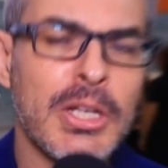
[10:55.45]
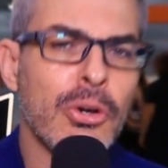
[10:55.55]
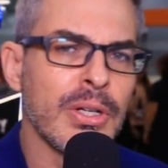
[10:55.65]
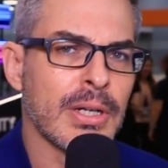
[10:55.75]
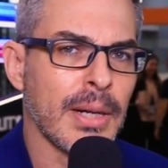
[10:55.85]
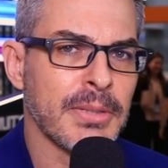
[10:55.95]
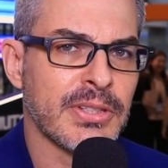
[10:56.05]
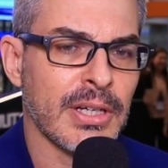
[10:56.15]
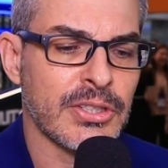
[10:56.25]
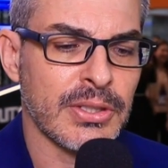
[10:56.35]
me know in the comment
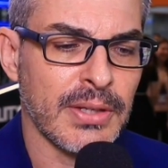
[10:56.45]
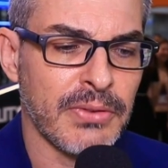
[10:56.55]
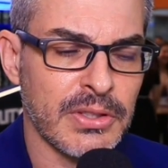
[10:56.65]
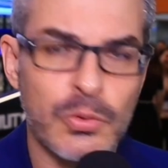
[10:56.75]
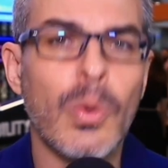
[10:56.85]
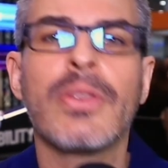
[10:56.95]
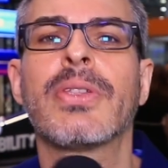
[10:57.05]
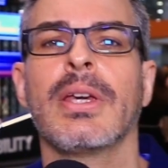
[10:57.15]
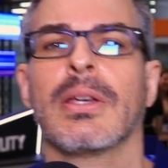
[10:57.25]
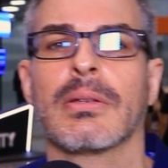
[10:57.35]
section if there's one
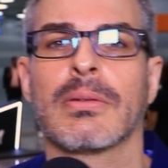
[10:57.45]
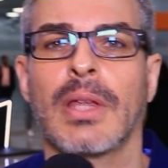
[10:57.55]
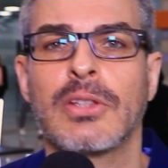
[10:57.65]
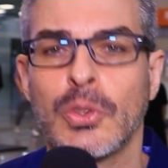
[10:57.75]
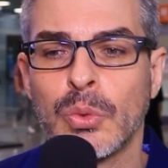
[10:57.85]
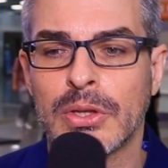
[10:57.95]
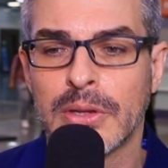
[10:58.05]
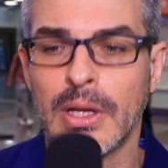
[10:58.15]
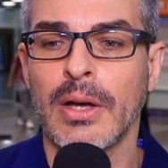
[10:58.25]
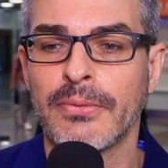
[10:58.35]
thing that you would
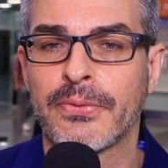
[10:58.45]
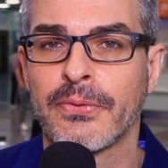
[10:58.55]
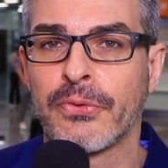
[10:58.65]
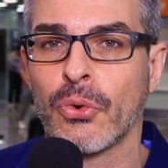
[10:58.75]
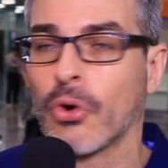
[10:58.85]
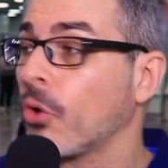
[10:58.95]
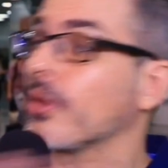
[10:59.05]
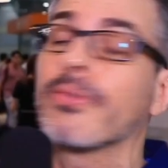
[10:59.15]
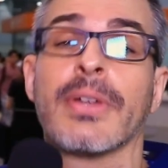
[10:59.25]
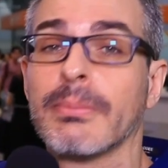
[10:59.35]
love for
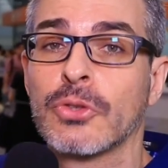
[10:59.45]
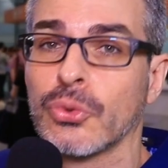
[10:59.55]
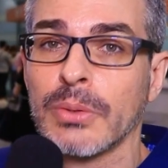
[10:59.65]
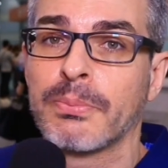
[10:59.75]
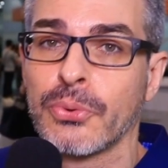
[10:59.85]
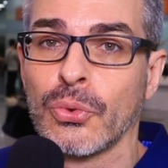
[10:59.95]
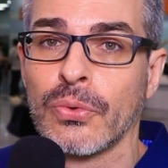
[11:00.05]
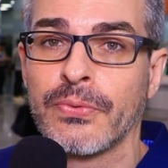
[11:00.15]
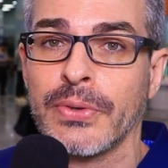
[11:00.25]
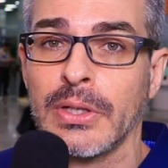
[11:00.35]
all of them to
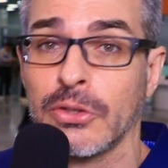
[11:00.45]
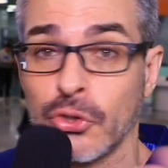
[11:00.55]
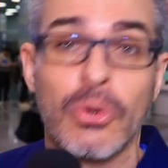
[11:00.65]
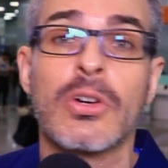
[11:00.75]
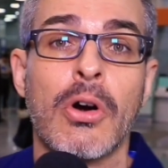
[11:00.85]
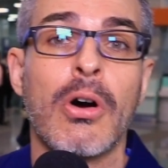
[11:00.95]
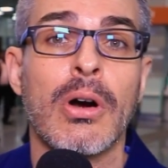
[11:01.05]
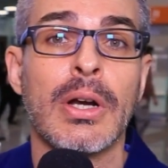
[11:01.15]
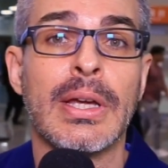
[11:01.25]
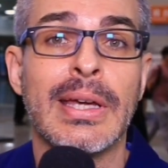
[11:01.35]
improve in your
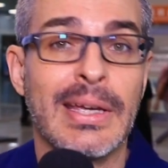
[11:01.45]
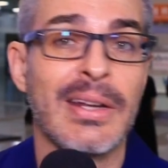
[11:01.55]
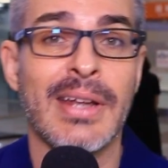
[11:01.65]
car in the